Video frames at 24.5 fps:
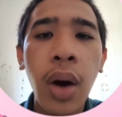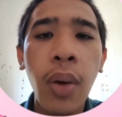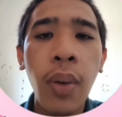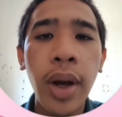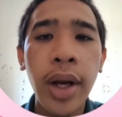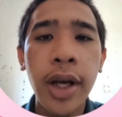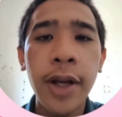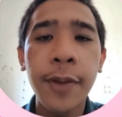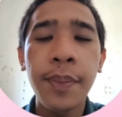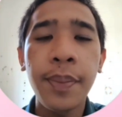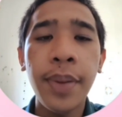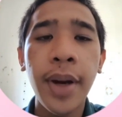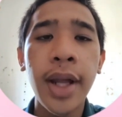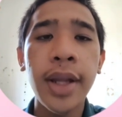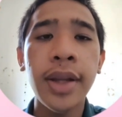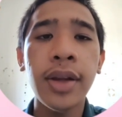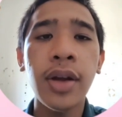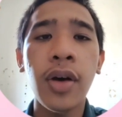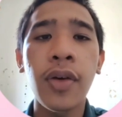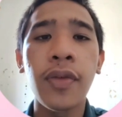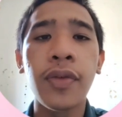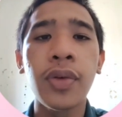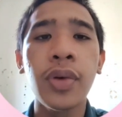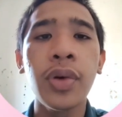When the
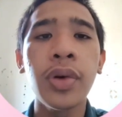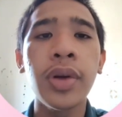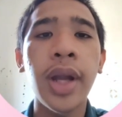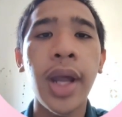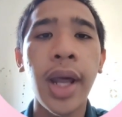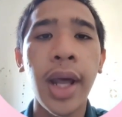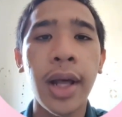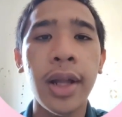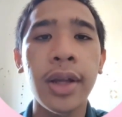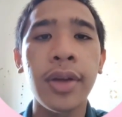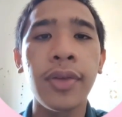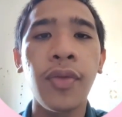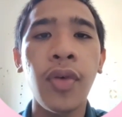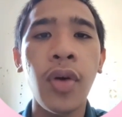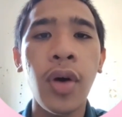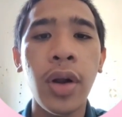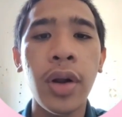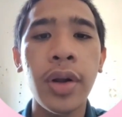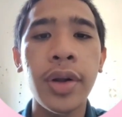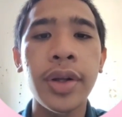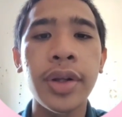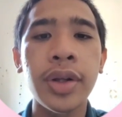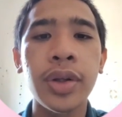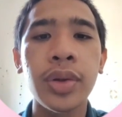price of good X
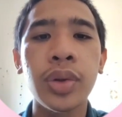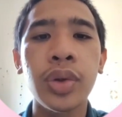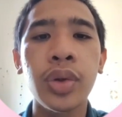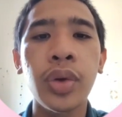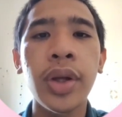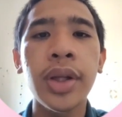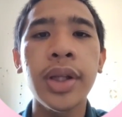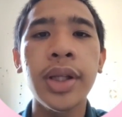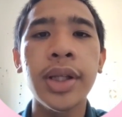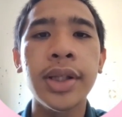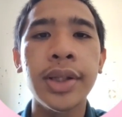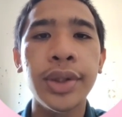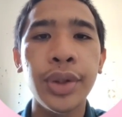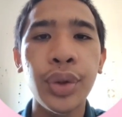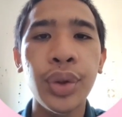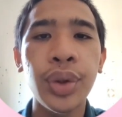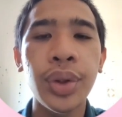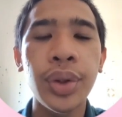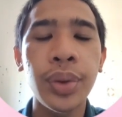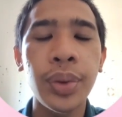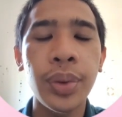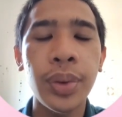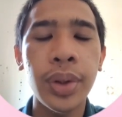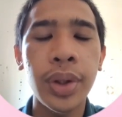falls to
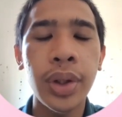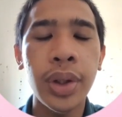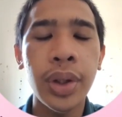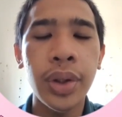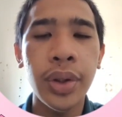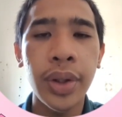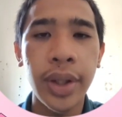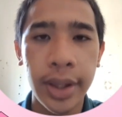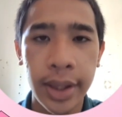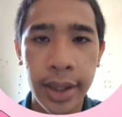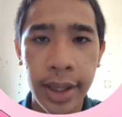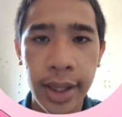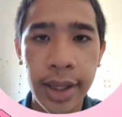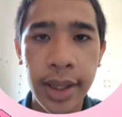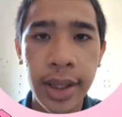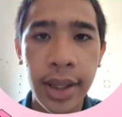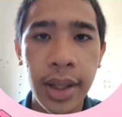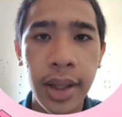23 ringgit,